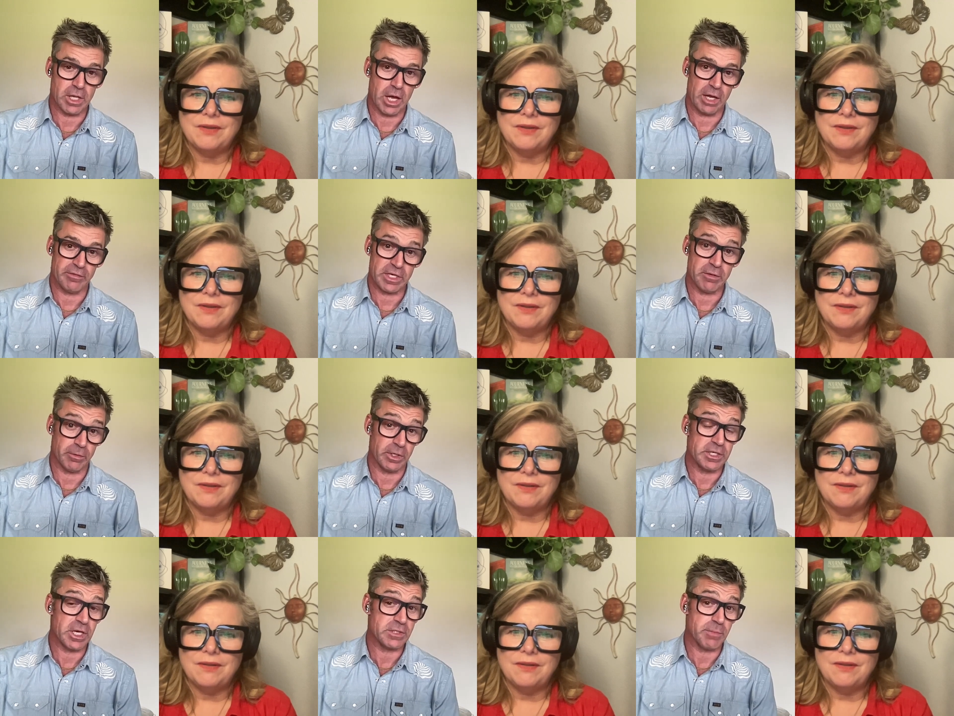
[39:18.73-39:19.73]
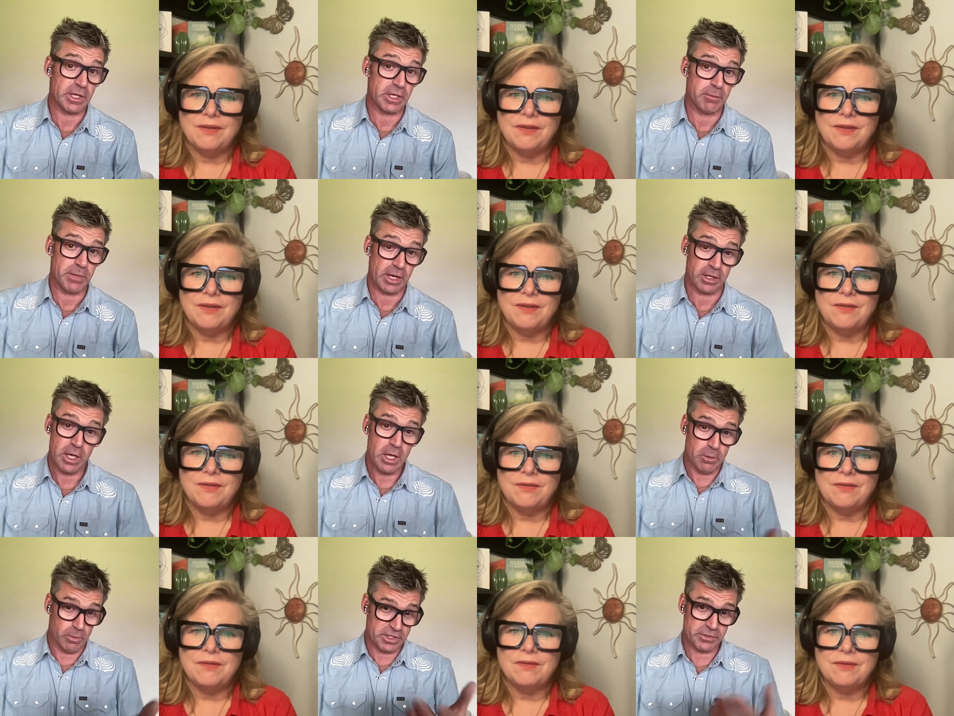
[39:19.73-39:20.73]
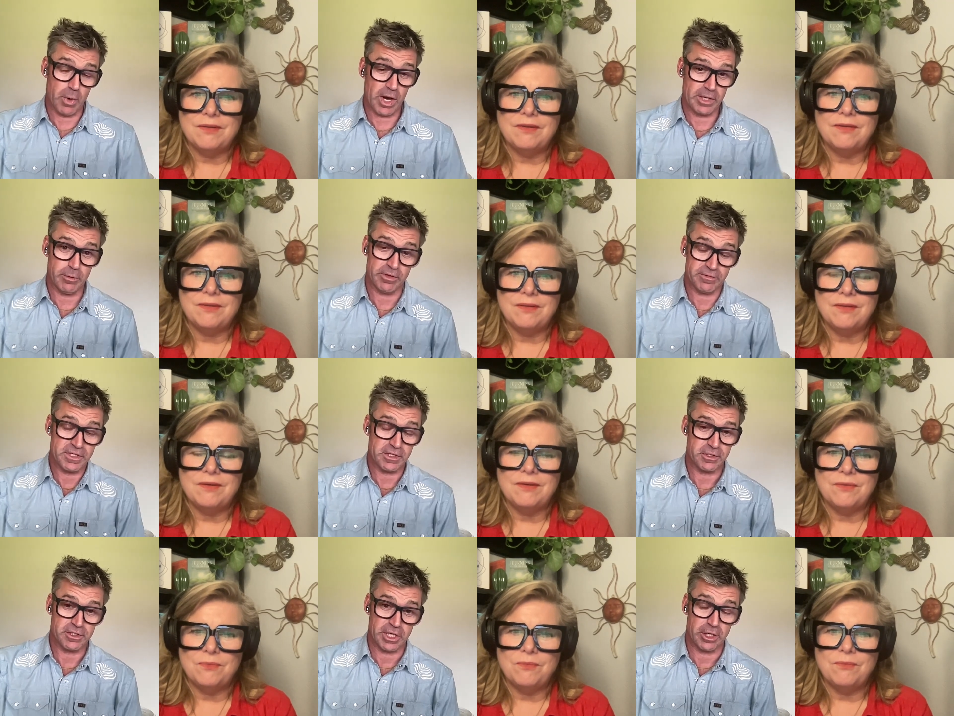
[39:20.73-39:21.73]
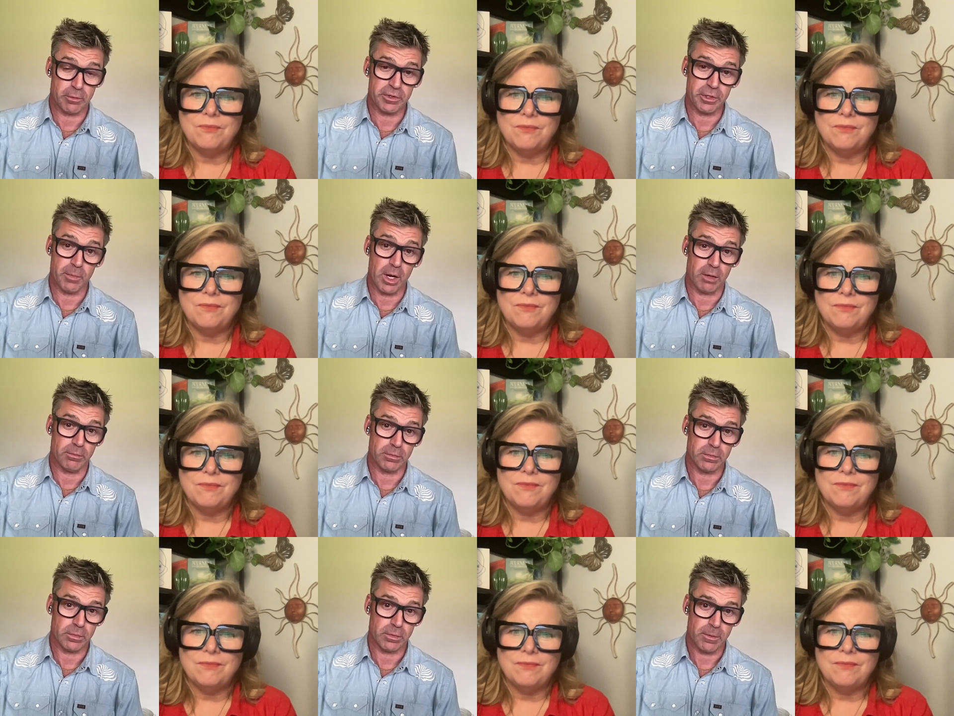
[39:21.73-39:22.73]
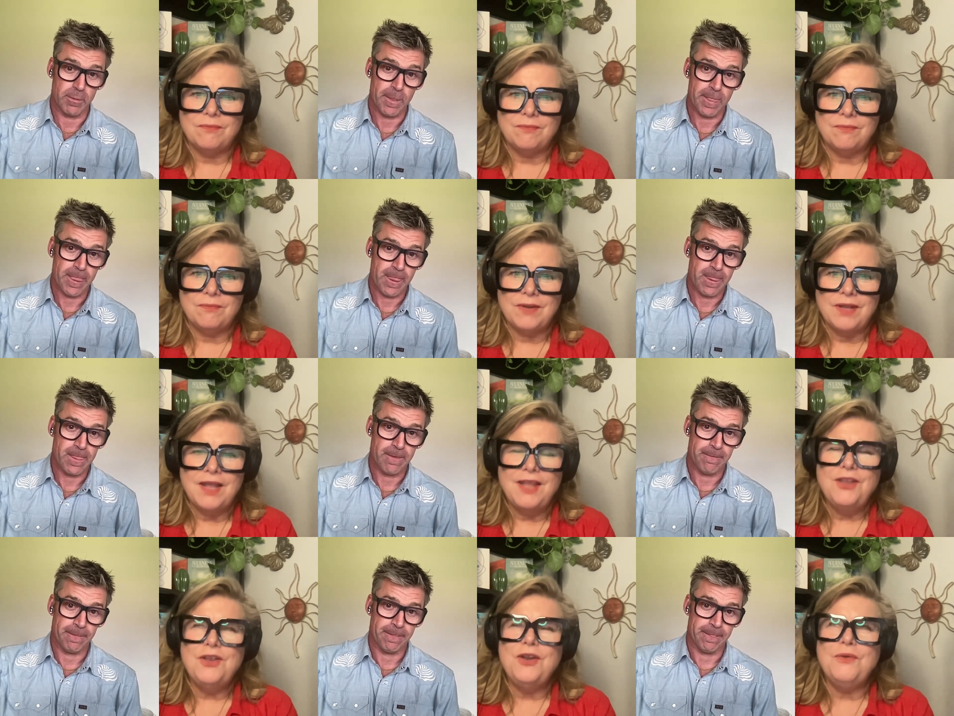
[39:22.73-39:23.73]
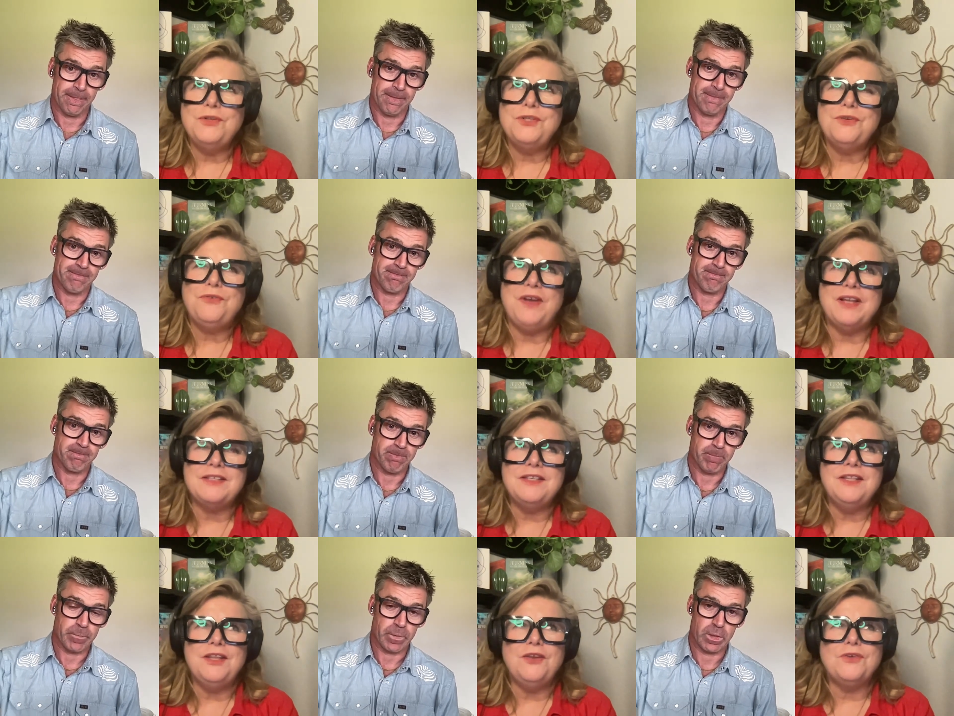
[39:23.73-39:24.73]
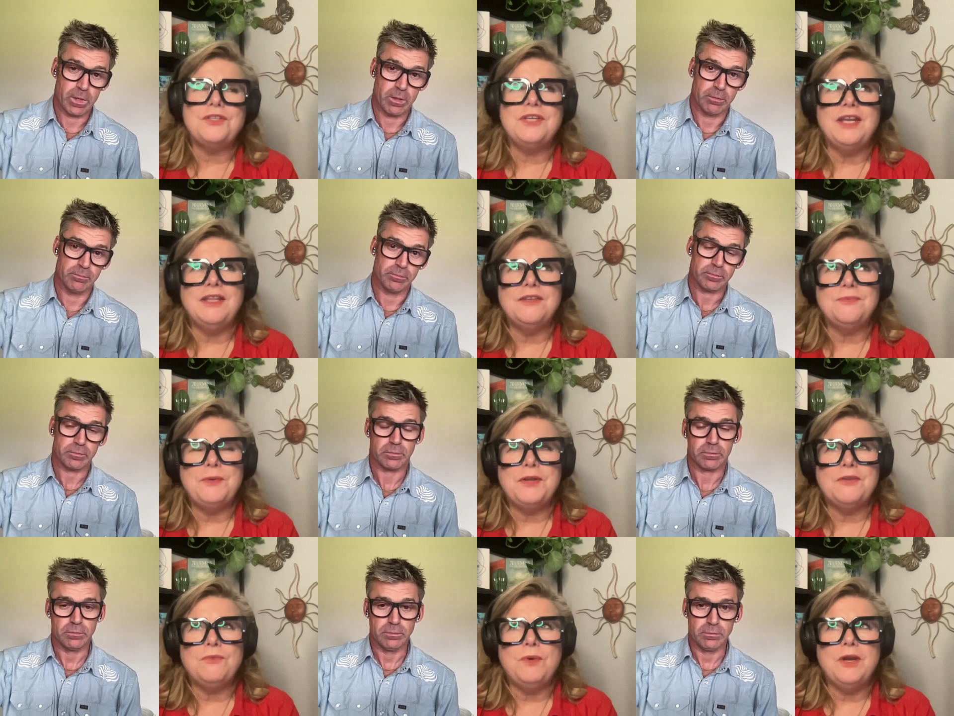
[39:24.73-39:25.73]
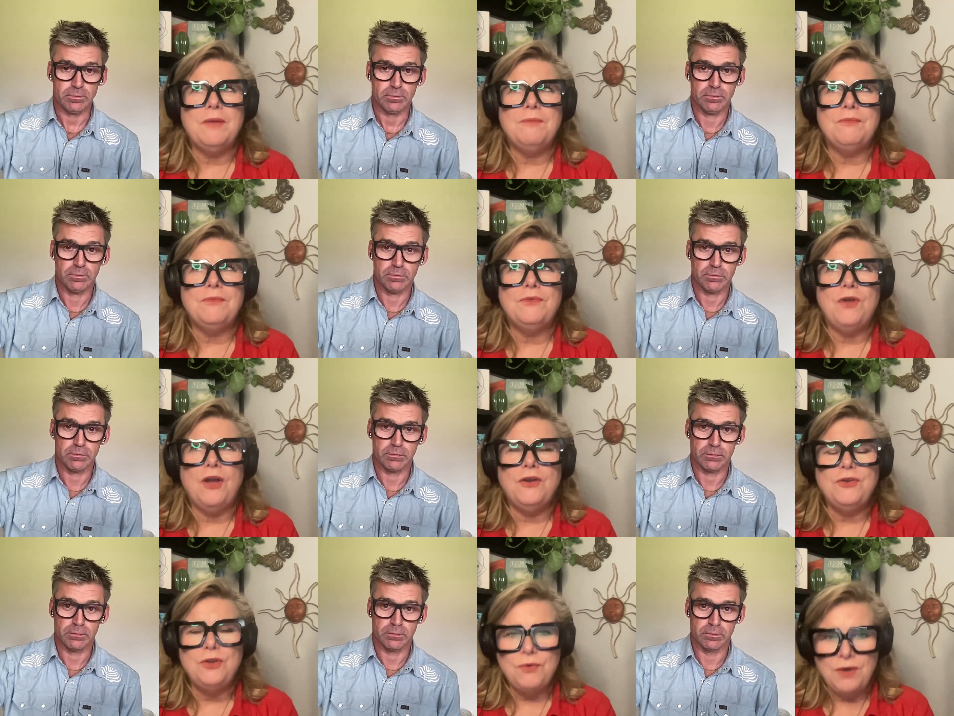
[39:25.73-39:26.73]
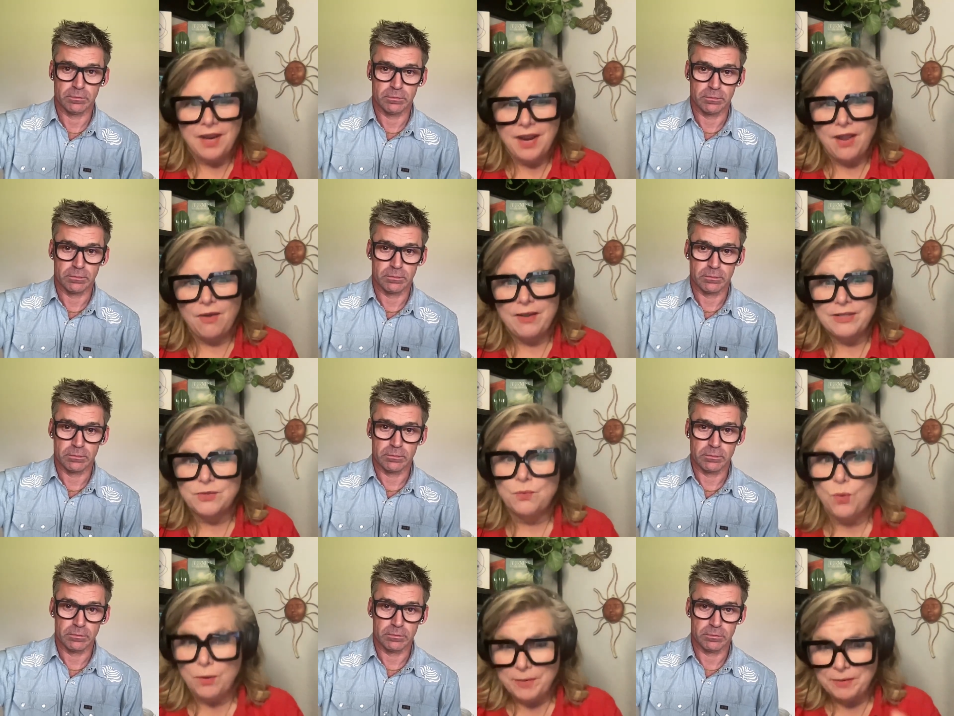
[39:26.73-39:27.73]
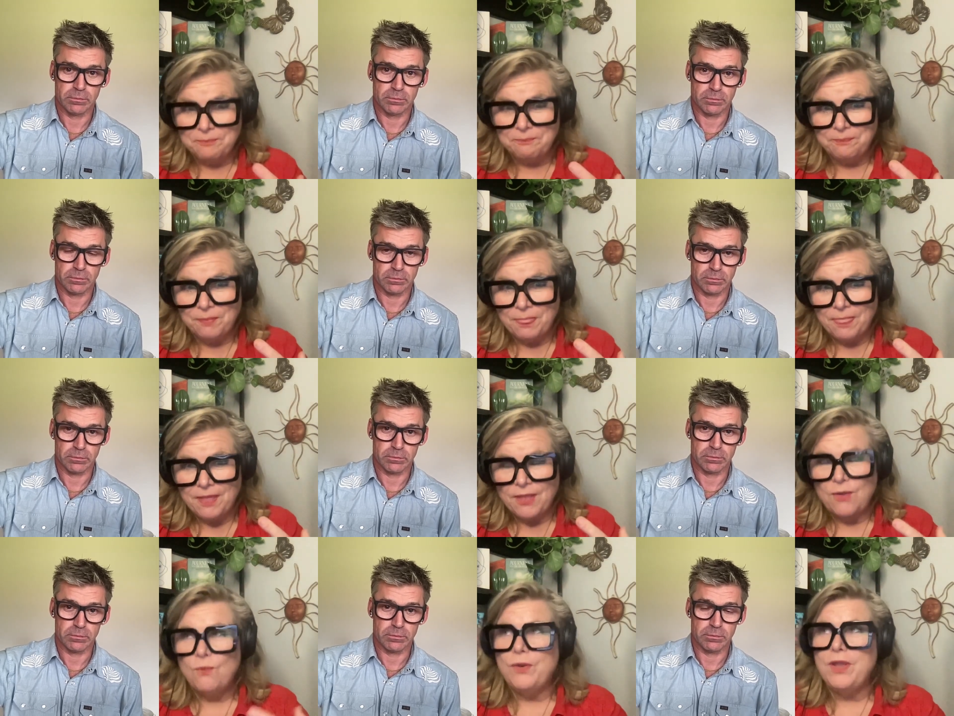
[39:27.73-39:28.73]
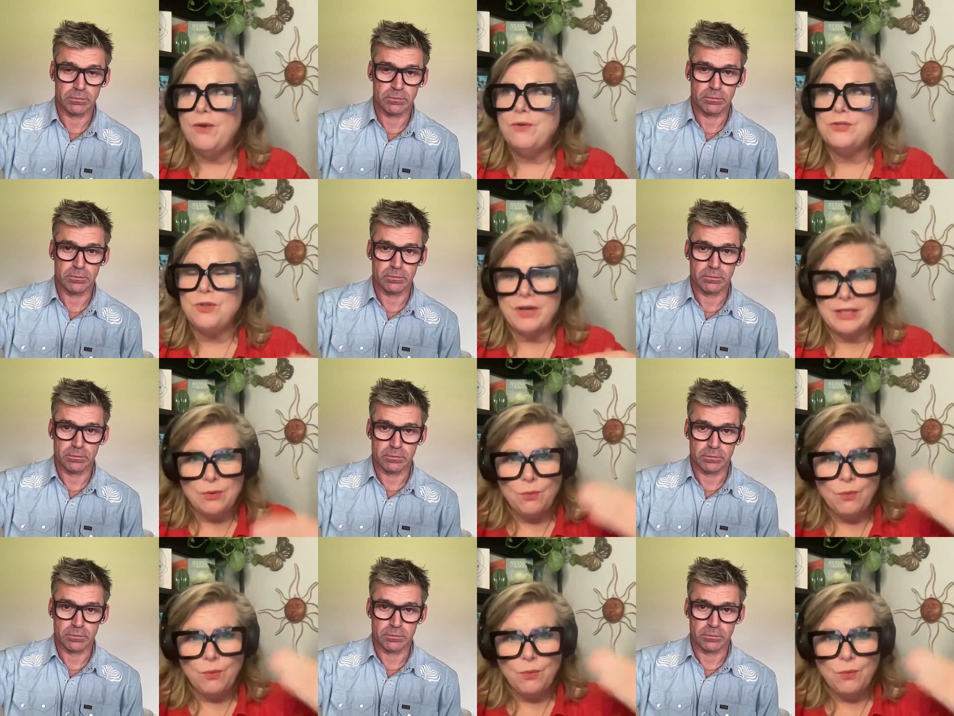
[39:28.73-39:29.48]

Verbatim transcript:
Speaker 1: men's lives. And it really does make an impact, which is why he would have shared it with your mom.
Speaker 2: You know, it's so fascinating that you're saying this, because when I'm talking to you now as a woman, we always look at the